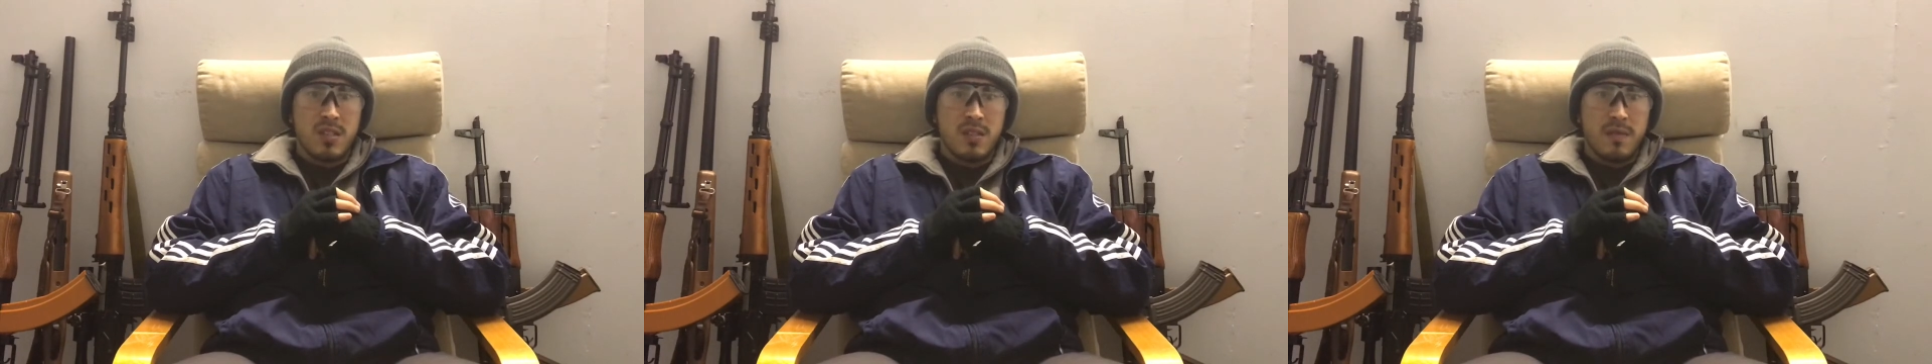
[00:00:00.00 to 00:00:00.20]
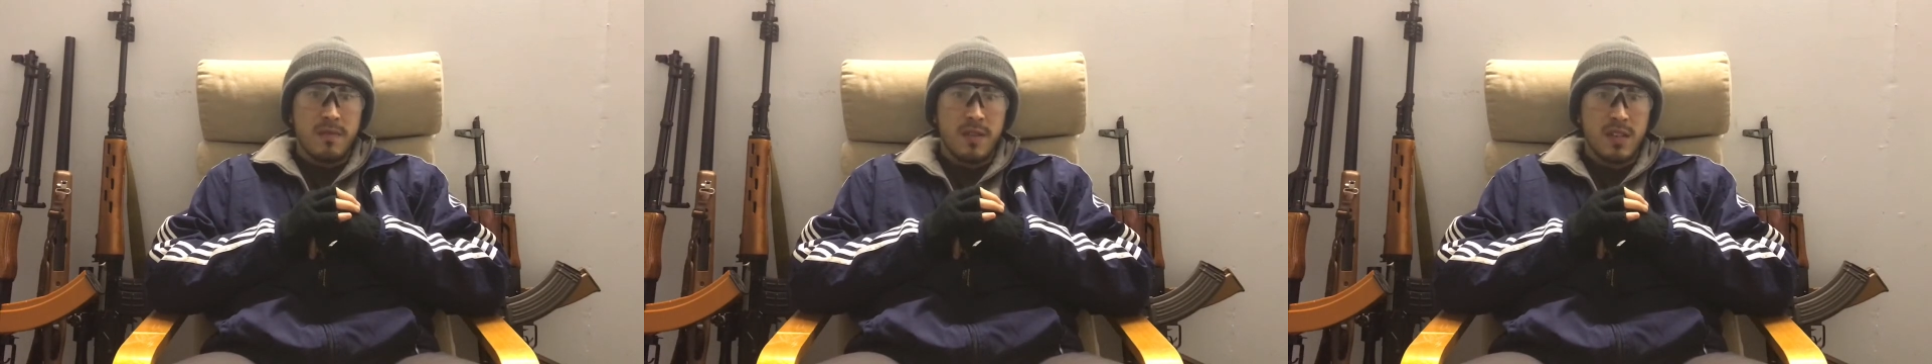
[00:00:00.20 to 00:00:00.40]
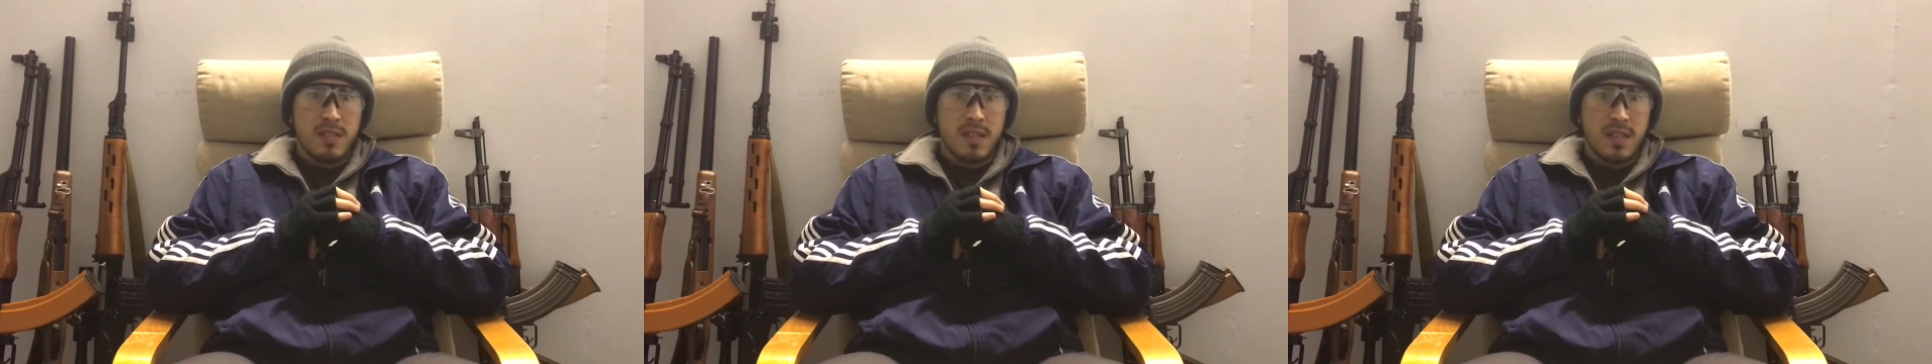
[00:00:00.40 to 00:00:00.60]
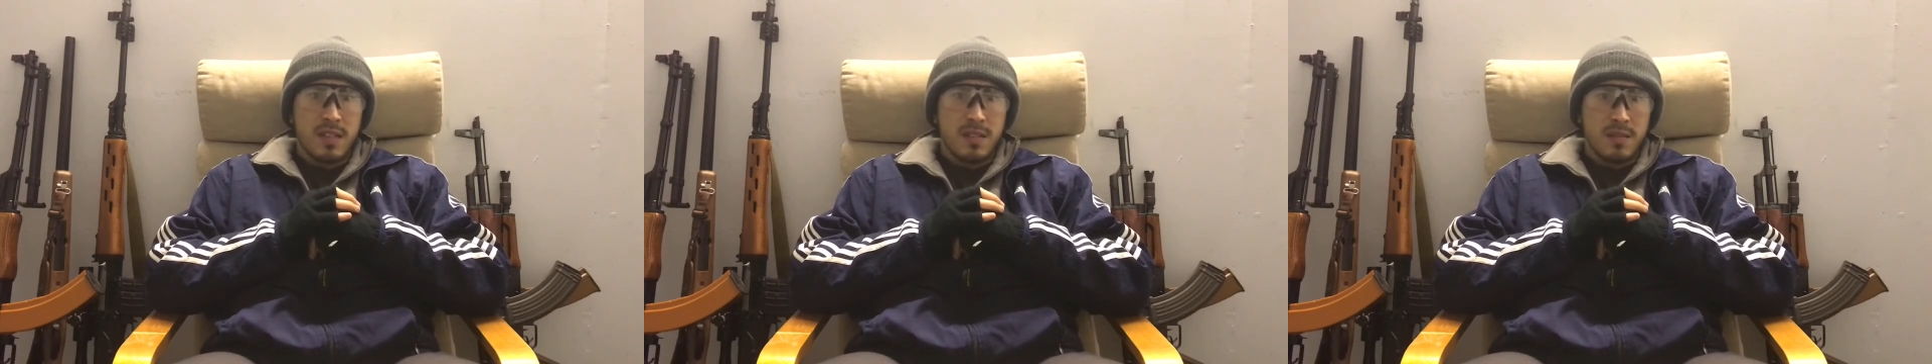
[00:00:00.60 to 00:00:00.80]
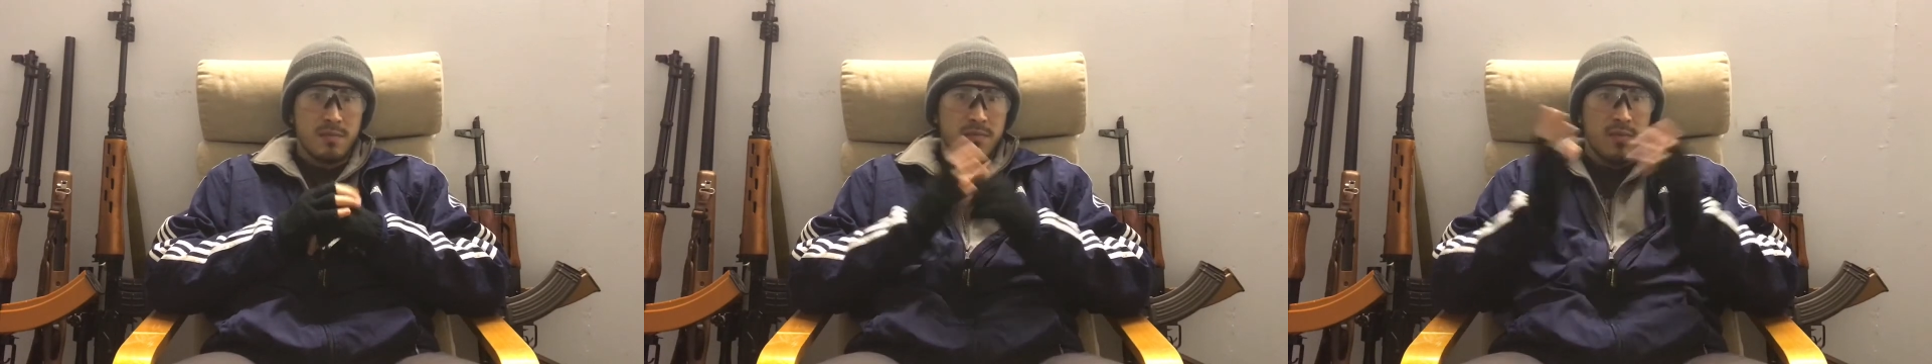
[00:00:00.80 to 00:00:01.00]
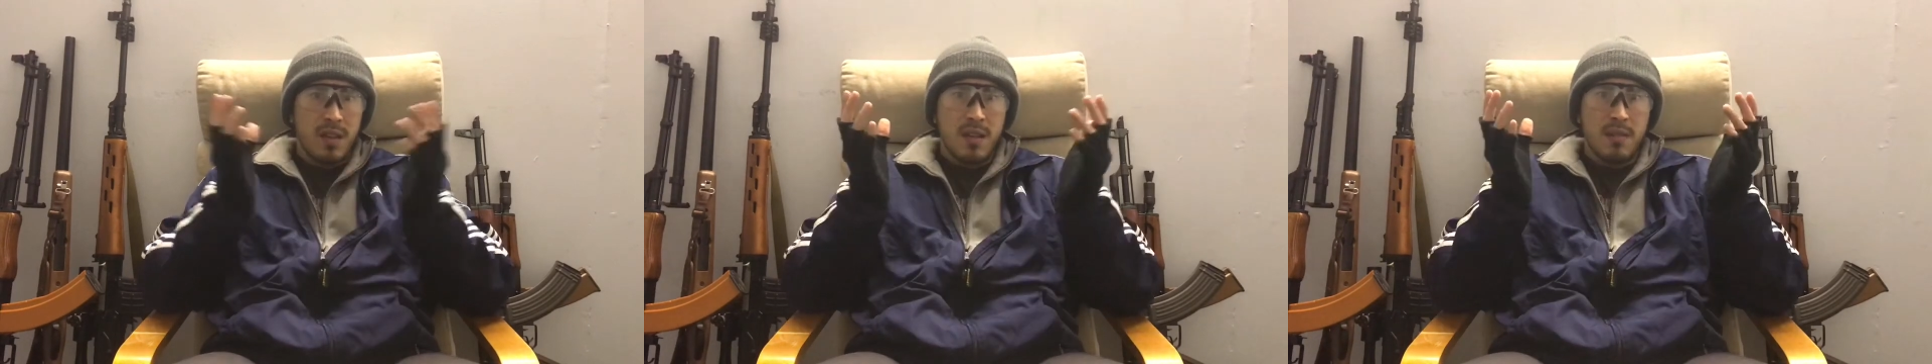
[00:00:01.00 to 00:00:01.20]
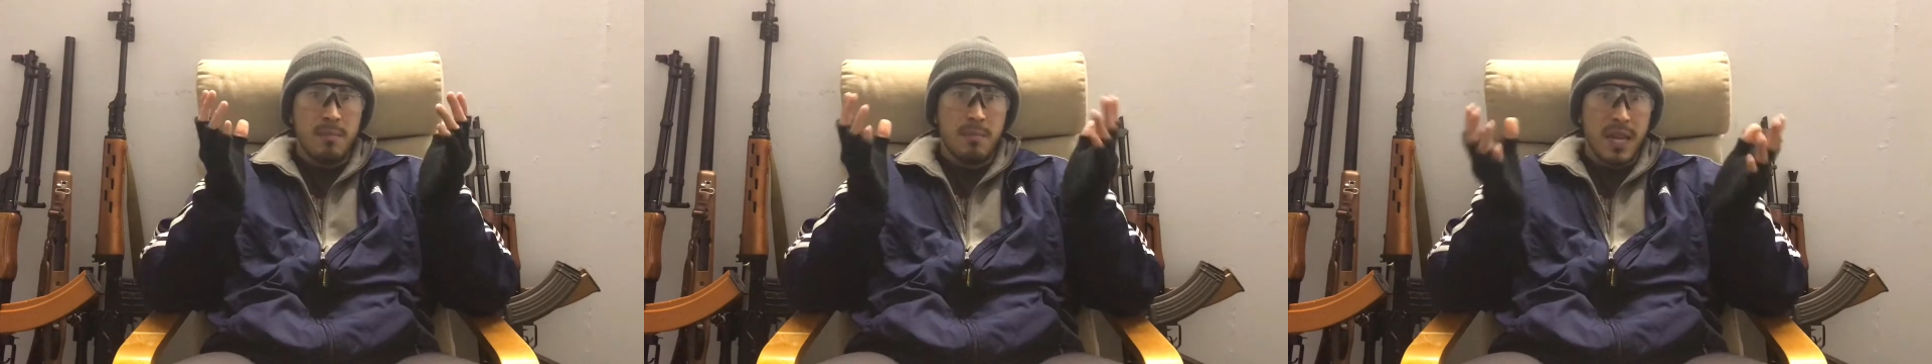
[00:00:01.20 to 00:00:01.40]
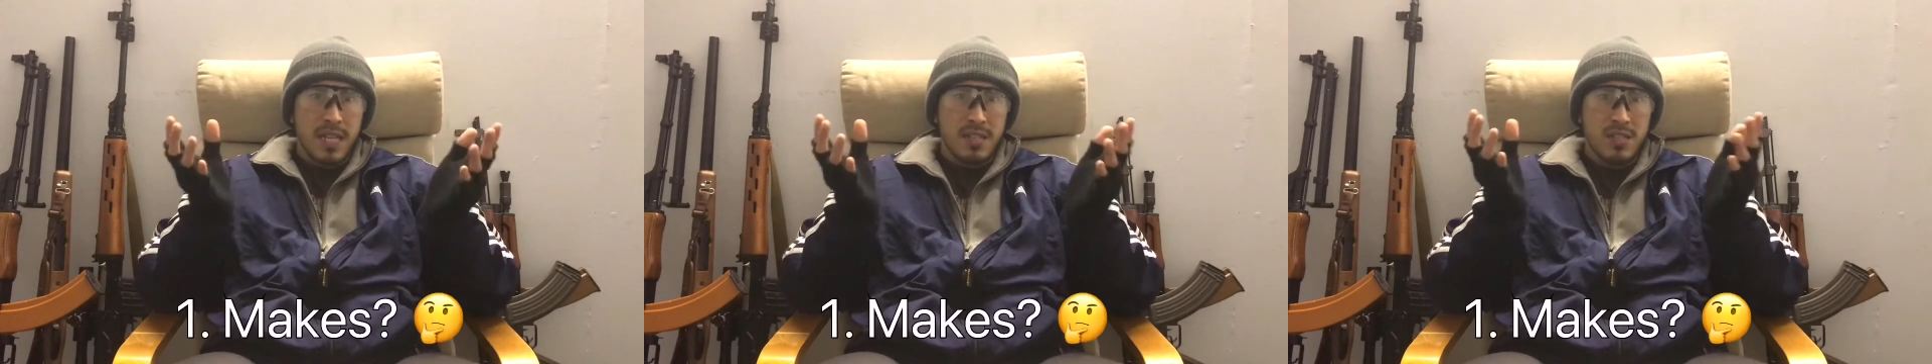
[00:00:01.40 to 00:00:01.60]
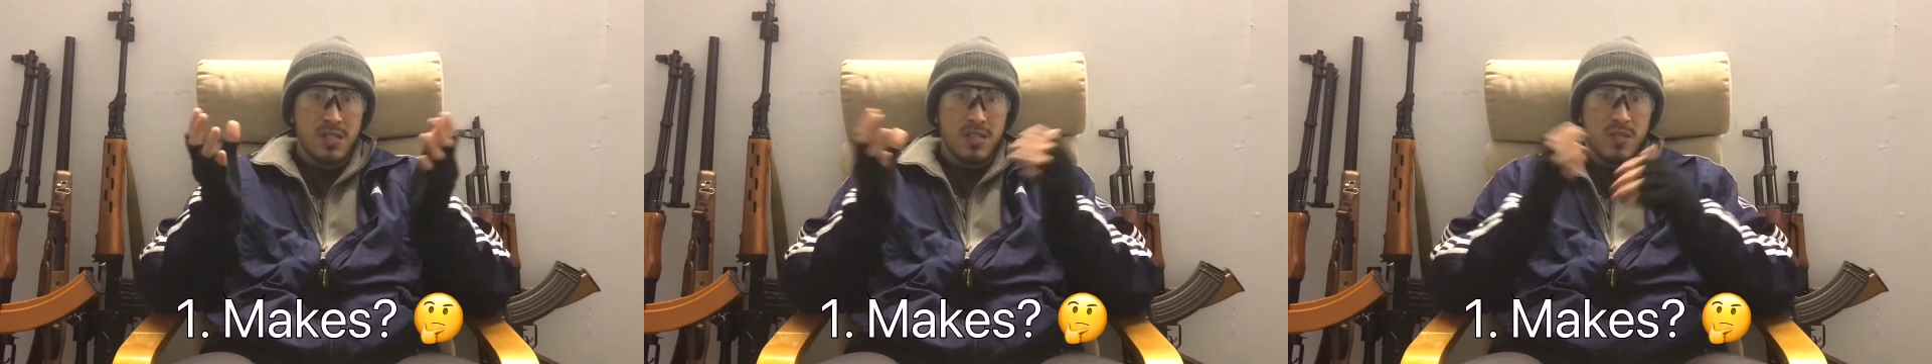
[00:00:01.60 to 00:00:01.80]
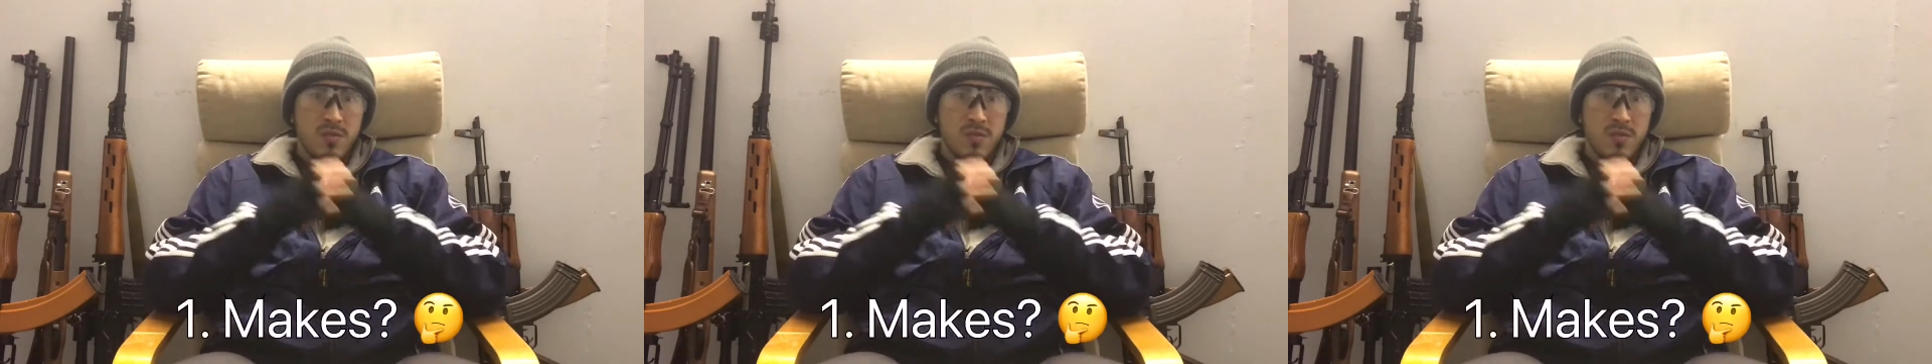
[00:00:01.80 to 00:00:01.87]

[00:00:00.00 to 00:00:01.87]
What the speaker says: First thing, makes.